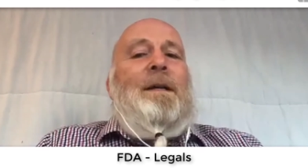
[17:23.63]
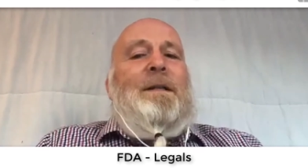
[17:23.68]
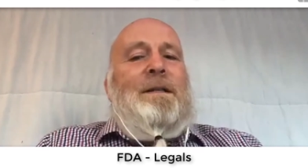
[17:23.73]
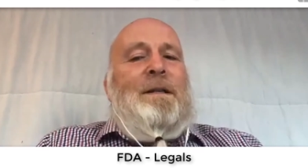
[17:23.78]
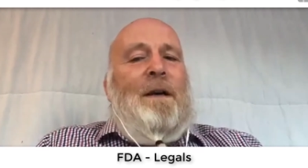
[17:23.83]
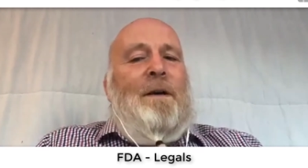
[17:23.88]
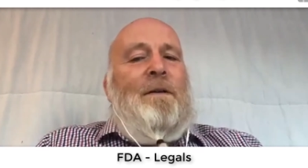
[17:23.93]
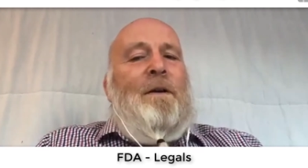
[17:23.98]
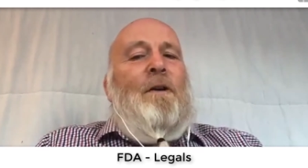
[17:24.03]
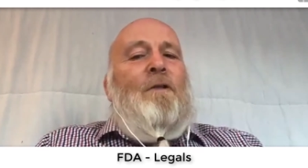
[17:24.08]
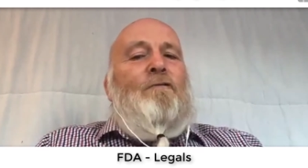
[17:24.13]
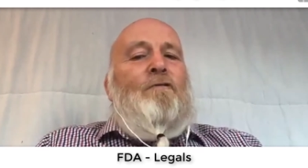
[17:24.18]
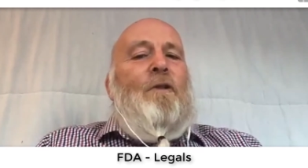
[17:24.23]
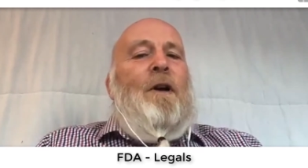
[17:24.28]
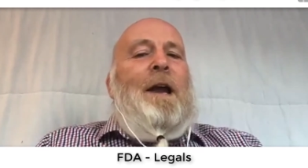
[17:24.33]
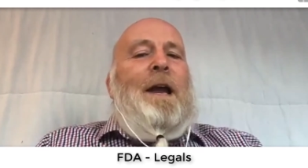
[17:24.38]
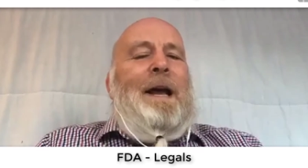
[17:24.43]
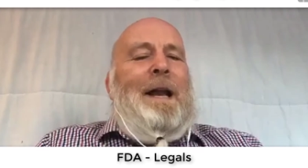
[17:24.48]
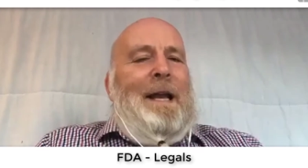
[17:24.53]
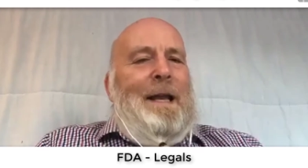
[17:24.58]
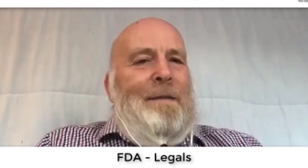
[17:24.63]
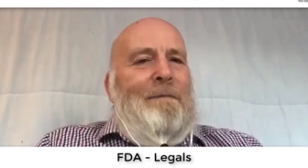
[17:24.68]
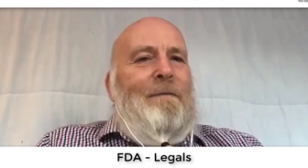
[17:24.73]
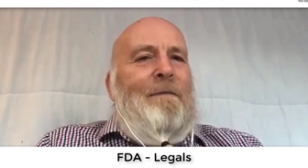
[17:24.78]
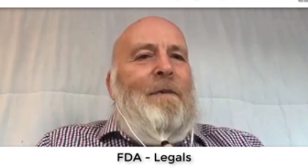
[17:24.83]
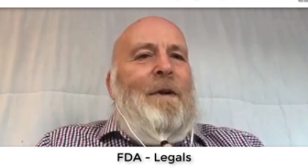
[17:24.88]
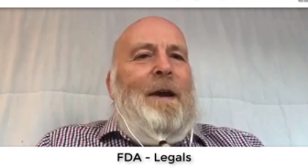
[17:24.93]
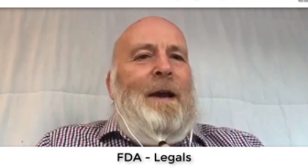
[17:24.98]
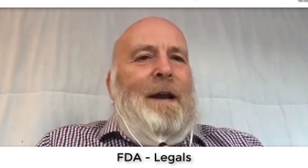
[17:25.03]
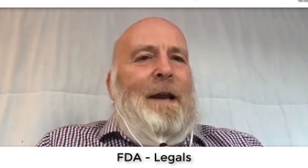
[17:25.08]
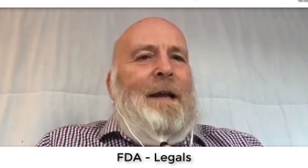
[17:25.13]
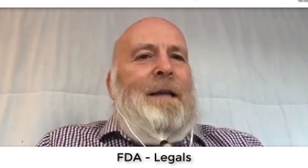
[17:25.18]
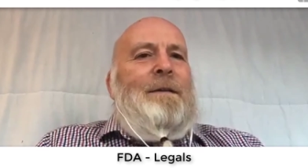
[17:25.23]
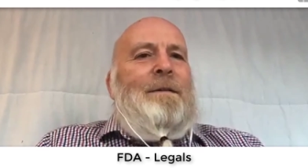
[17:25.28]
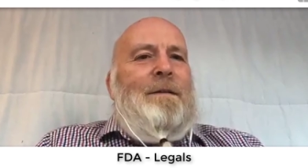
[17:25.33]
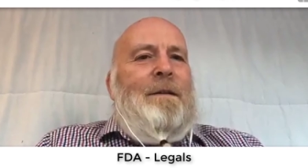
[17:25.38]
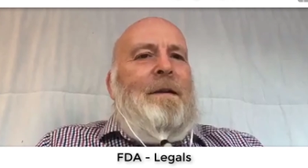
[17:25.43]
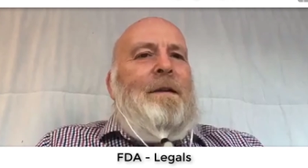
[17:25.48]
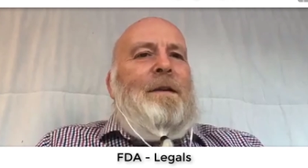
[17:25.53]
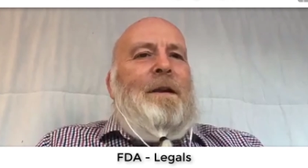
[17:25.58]
So really, really,
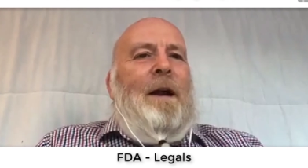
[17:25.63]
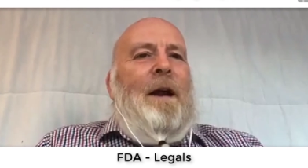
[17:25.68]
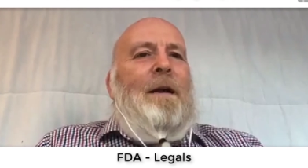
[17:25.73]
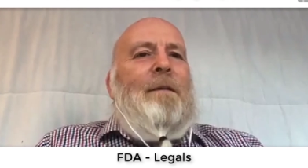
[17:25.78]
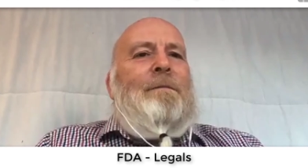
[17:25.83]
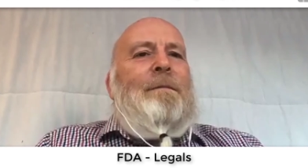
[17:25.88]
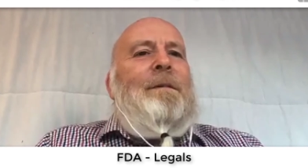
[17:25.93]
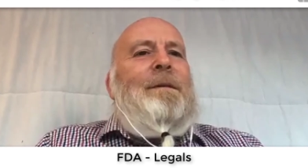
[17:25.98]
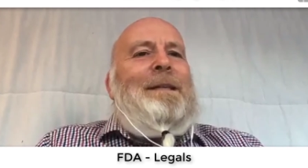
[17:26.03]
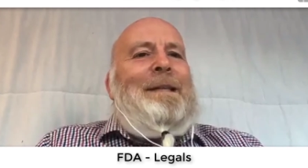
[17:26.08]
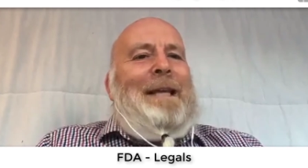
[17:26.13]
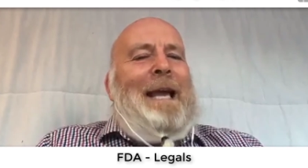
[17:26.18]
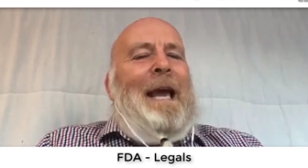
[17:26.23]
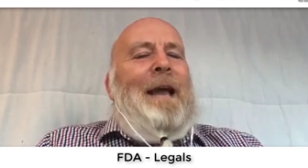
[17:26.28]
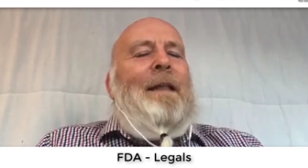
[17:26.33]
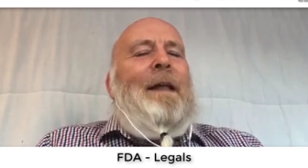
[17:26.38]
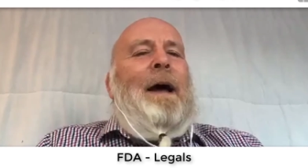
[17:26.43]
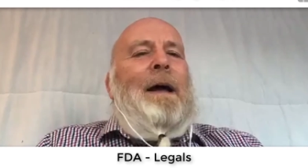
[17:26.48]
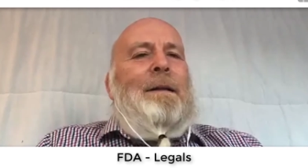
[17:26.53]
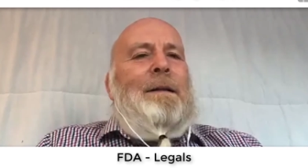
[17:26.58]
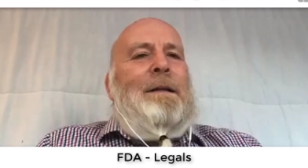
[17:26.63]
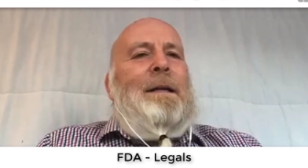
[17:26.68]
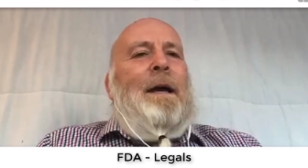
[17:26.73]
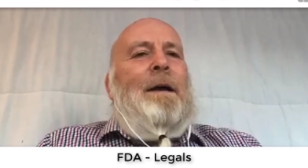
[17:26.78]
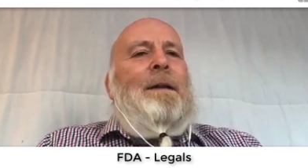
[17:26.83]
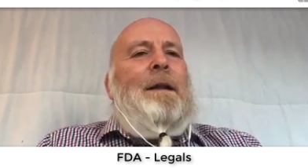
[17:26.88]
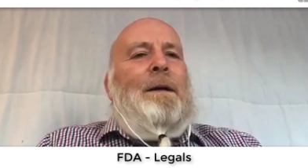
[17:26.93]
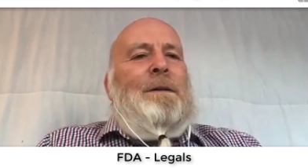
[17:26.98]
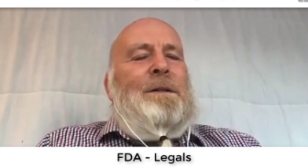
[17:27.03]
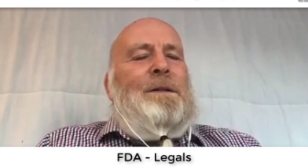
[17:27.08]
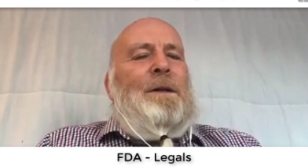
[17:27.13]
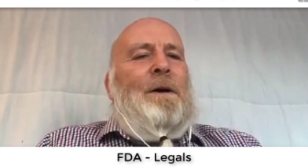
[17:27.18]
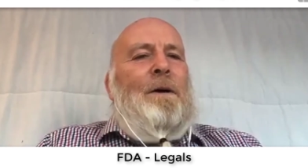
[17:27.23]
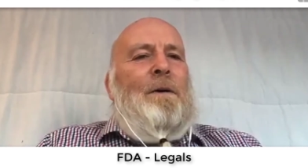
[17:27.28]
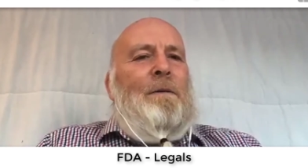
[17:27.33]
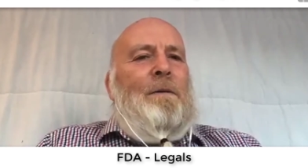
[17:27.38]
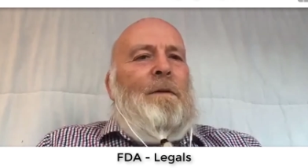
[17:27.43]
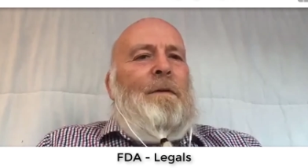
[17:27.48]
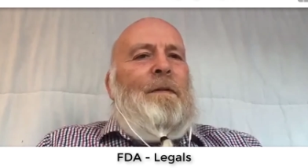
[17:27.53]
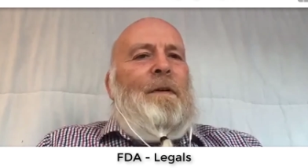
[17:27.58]
you know, get those
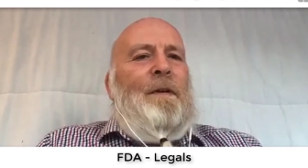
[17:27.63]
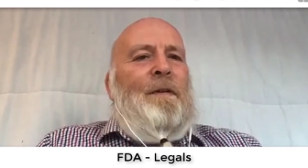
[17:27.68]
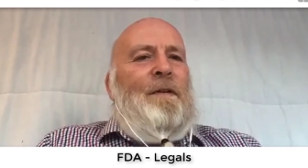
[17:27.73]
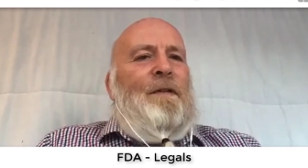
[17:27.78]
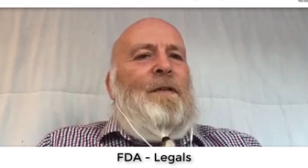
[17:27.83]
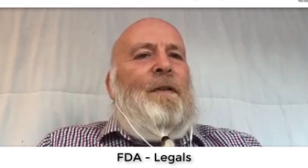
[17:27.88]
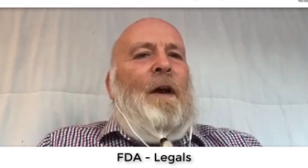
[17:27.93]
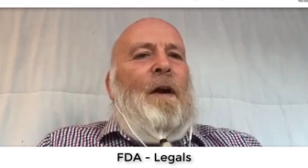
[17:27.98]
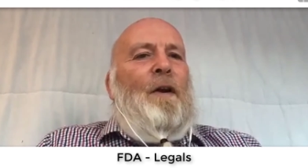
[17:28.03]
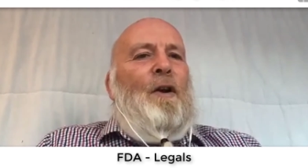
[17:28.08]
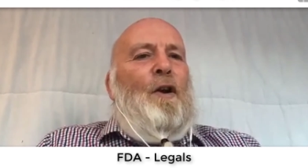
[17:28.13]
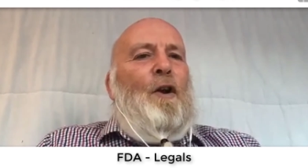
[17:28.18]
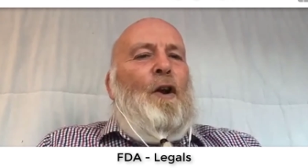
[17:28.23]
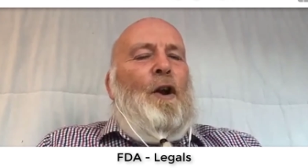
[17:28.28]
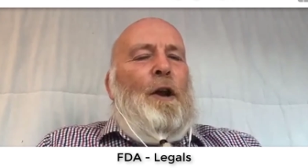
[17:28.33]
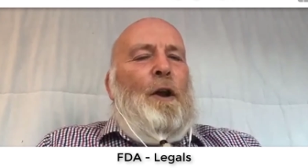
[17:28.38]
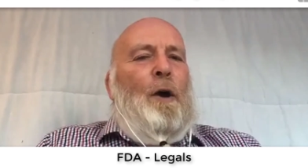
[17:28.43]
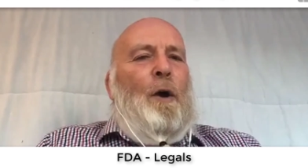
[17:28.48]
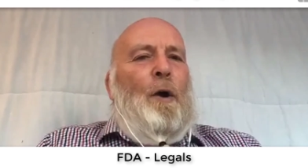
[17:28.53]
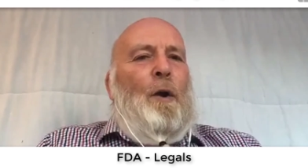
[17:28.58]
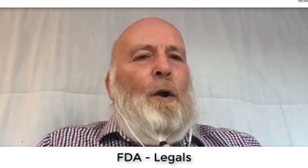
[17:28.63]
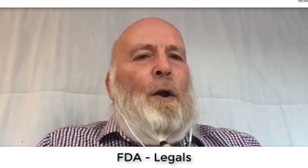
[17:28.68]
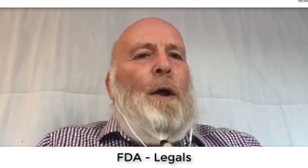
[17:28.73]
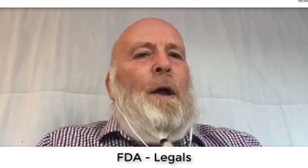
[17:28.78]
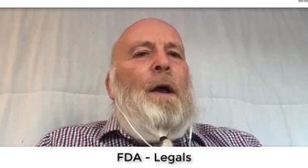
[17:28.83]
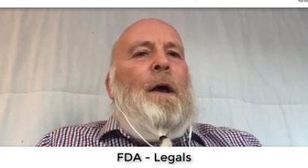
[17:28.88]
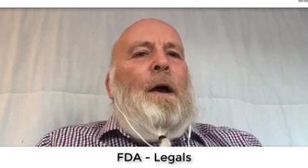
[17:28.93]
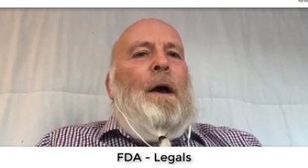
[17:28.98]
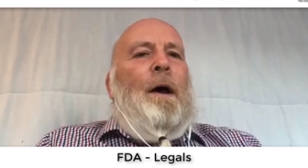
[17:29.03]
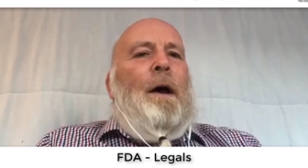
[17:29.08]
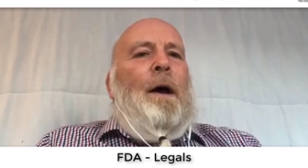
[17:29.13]
title reviews done early on.